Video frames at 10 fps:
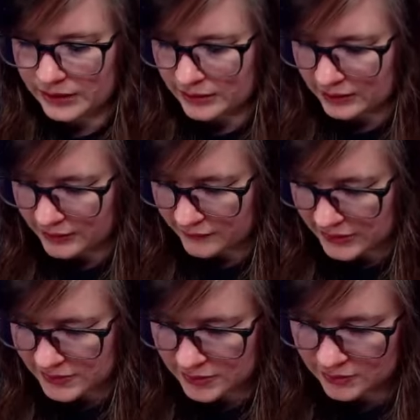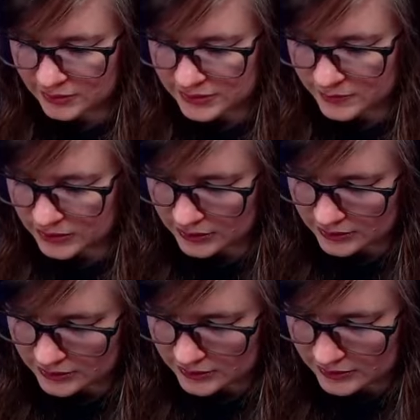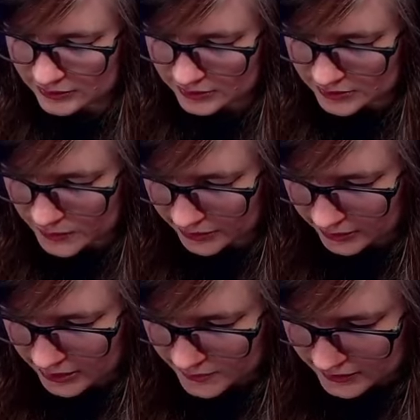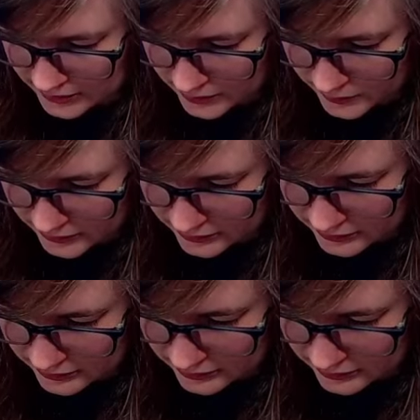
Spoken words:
a lot faster than some of the smaller games that I had played on it.